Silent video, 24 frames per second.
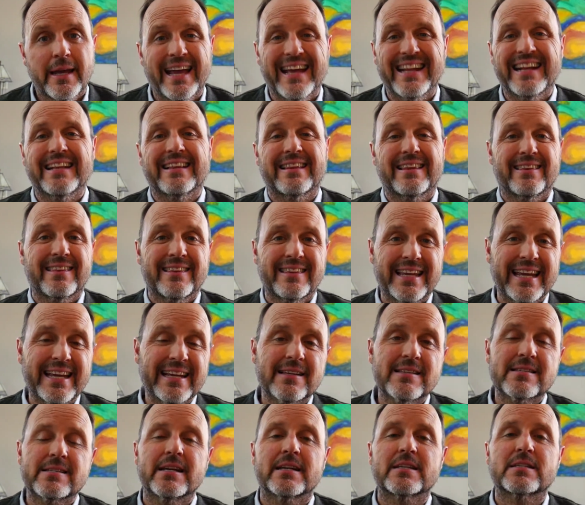And it
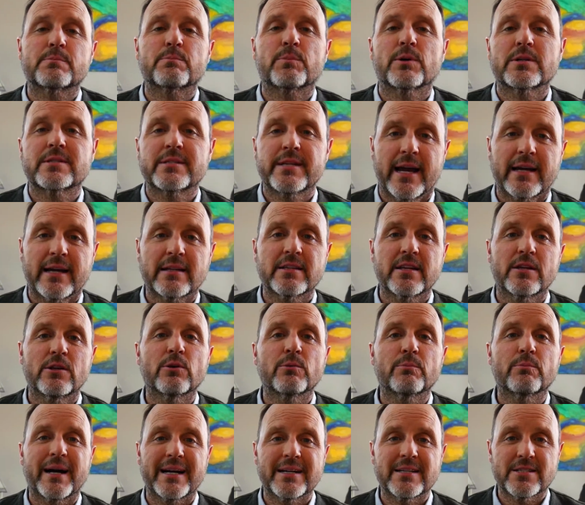thinks it's protecting
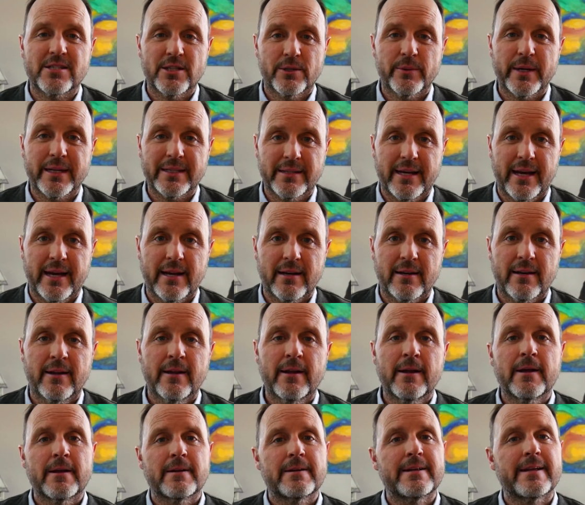you by doing that.
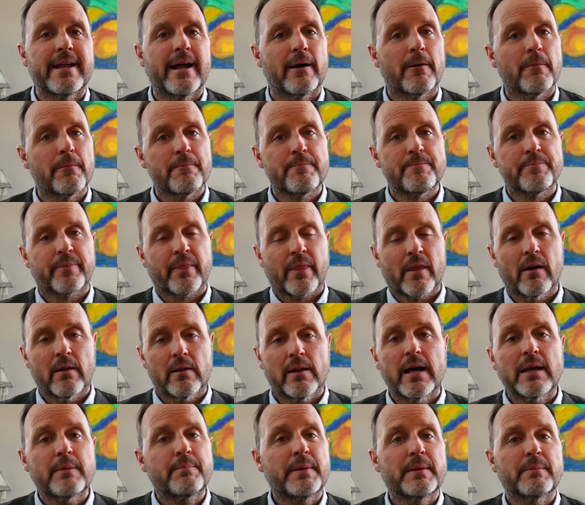Now, a
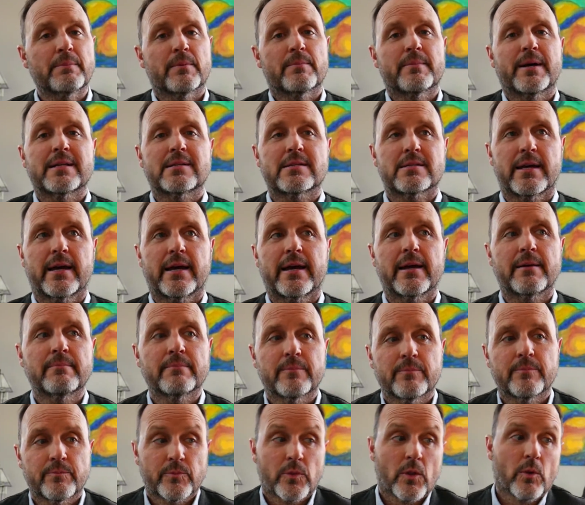lot of people might say,
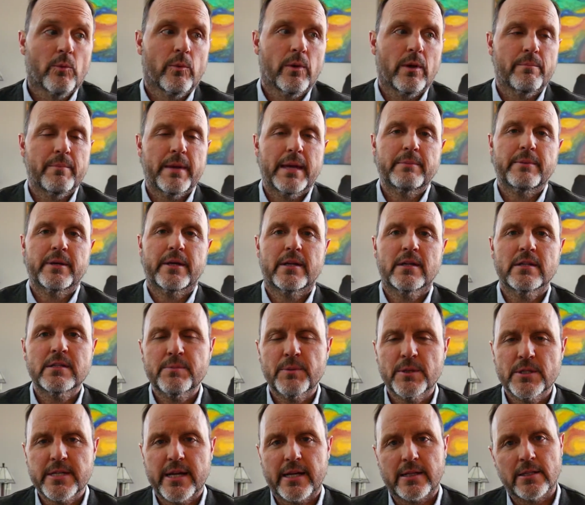well, maybe it is
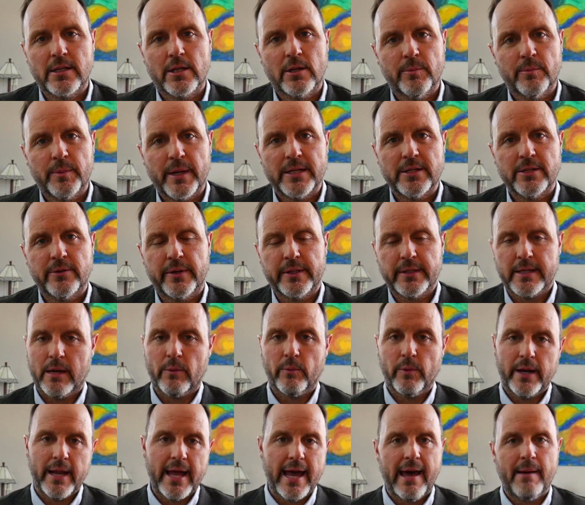protecting you by doing
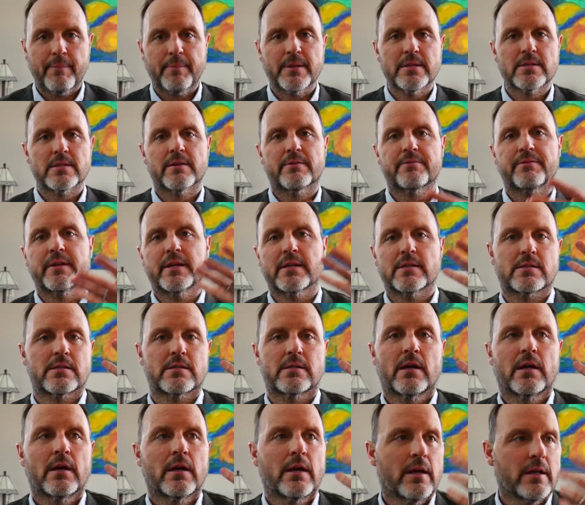that. What happens if
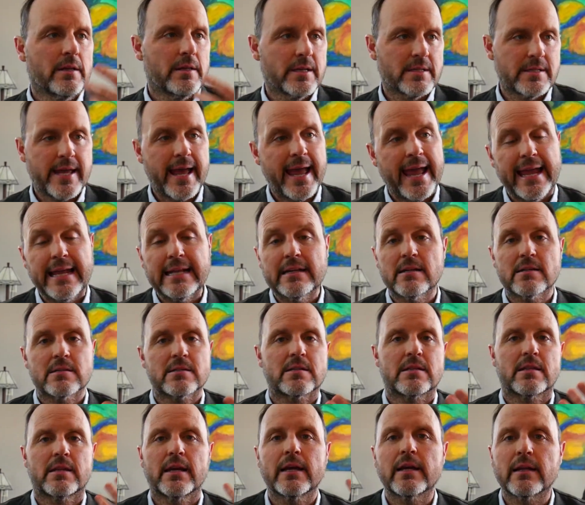this
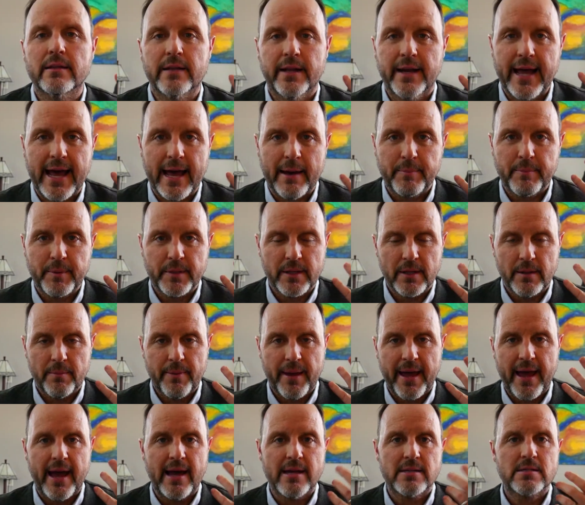heinous thing that happened in the
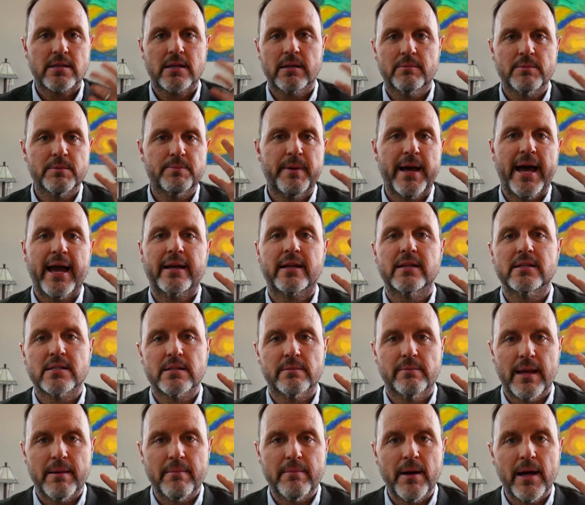past comes back
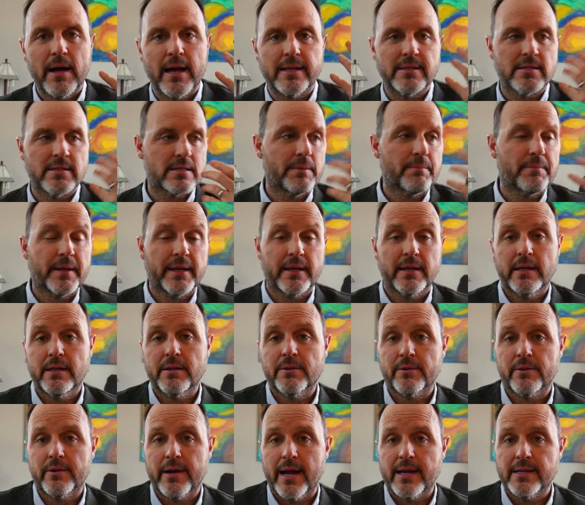into my mind, something
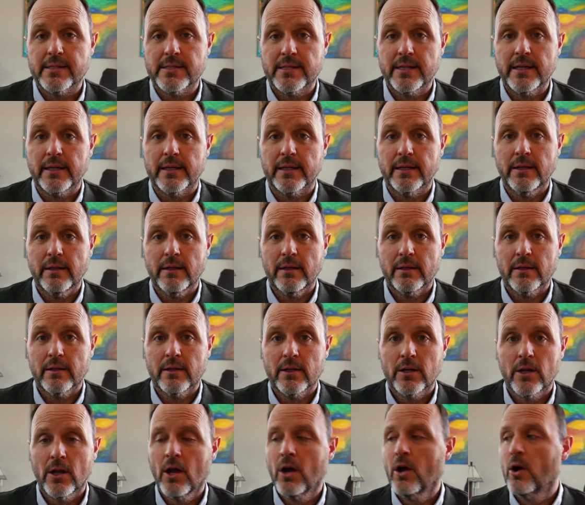either I did
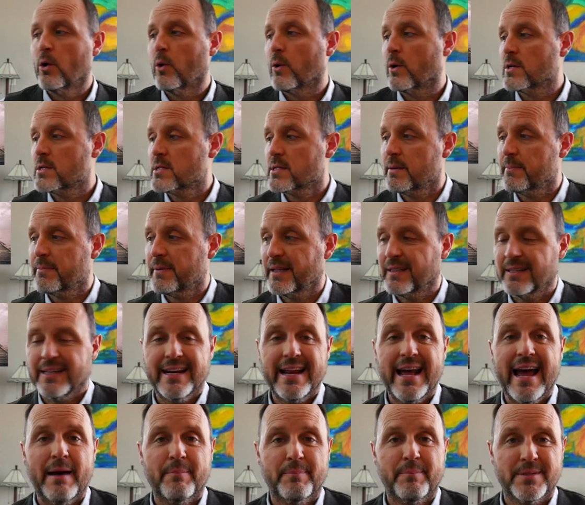or something that
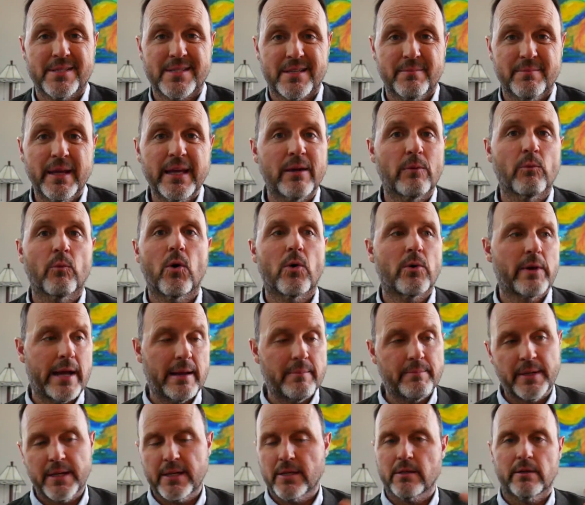happened to me? Won't
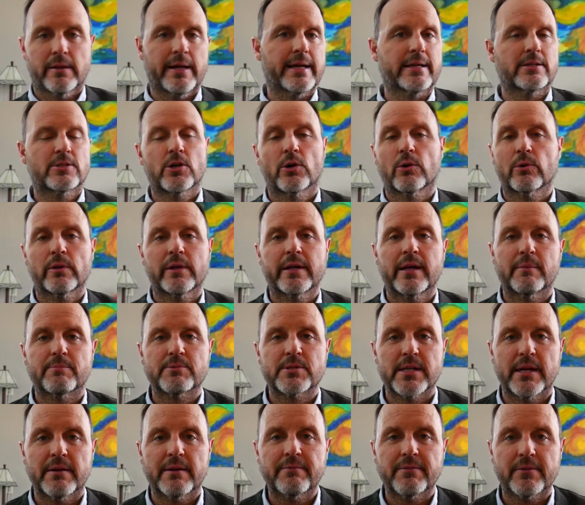I be like totally
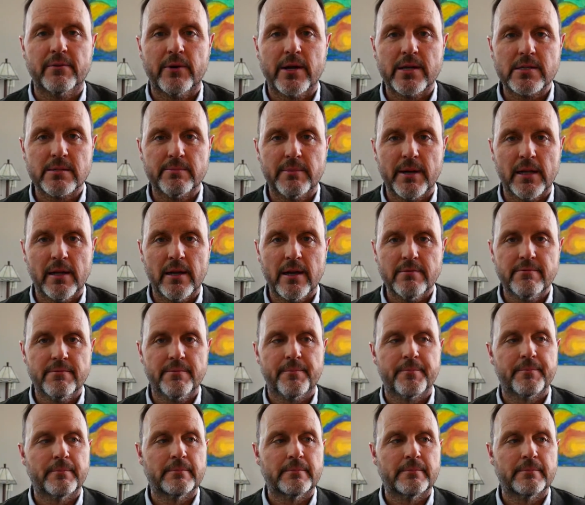upset for the rest of my life?